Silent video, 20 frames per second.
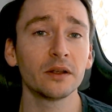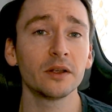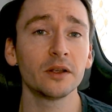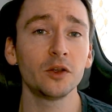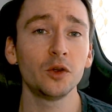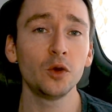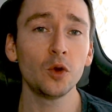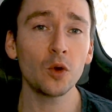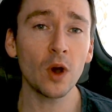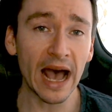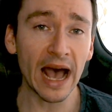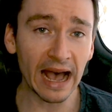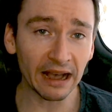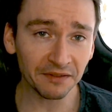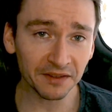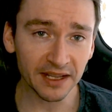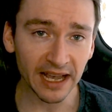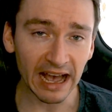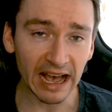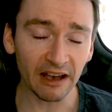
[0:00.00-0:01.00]
you have
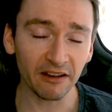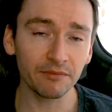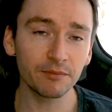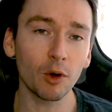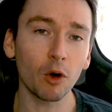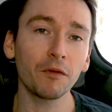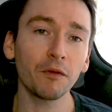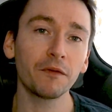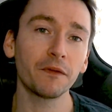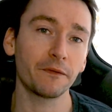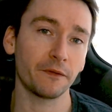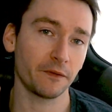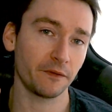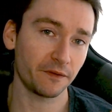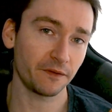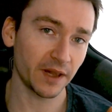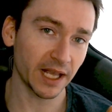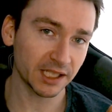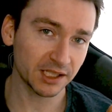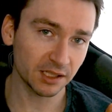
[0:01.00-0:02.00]
to have both
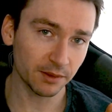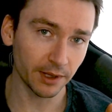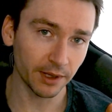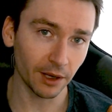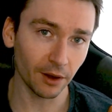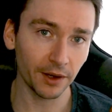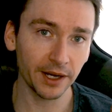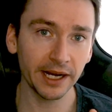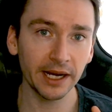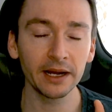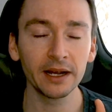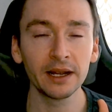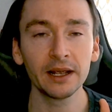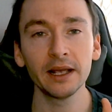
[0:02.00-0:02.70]
flexibility